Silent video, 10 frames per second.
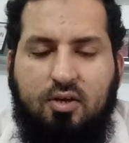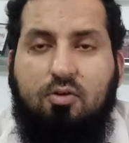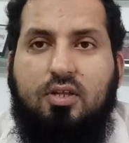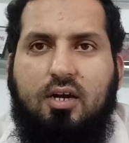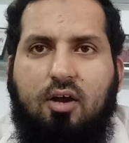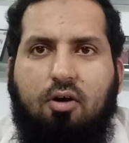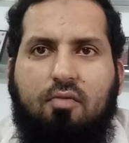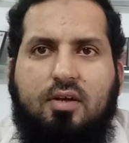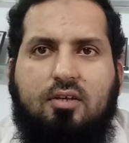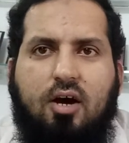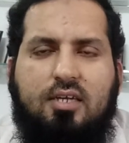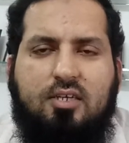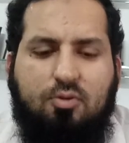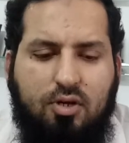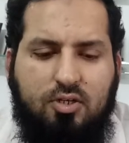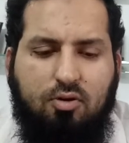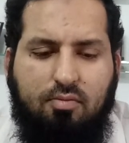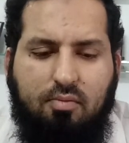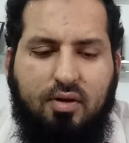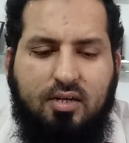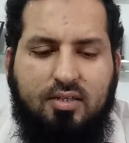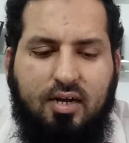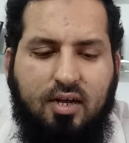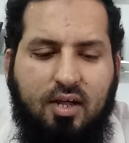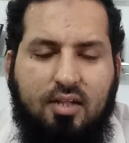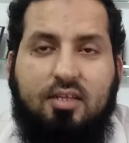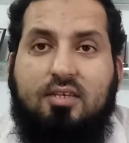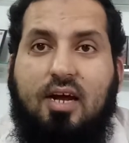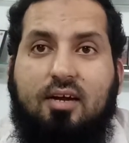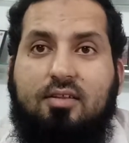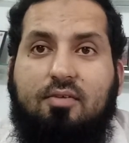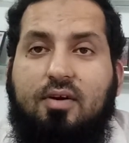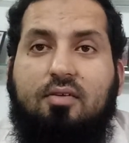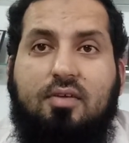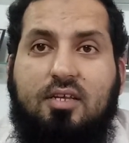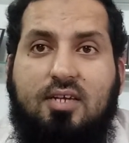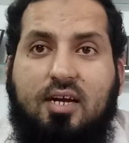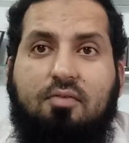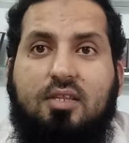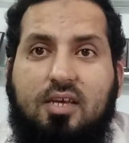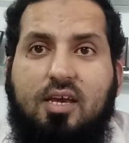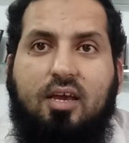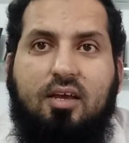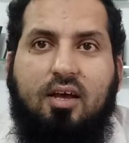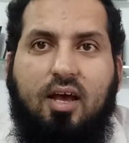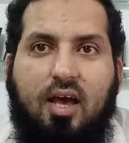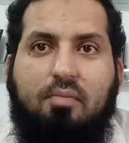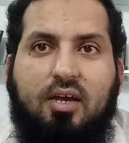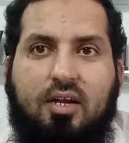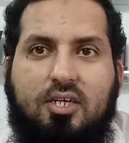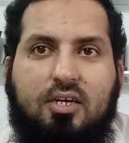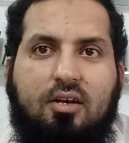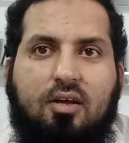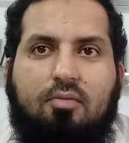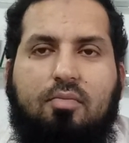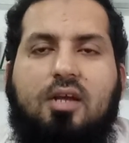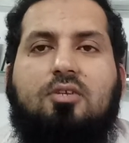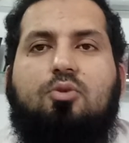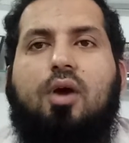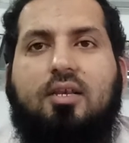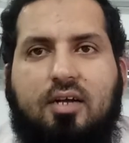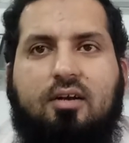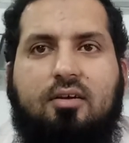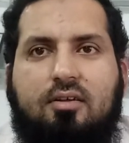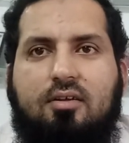clue that I always ask students to remember is that the one with starting with E, emigration, means to exit.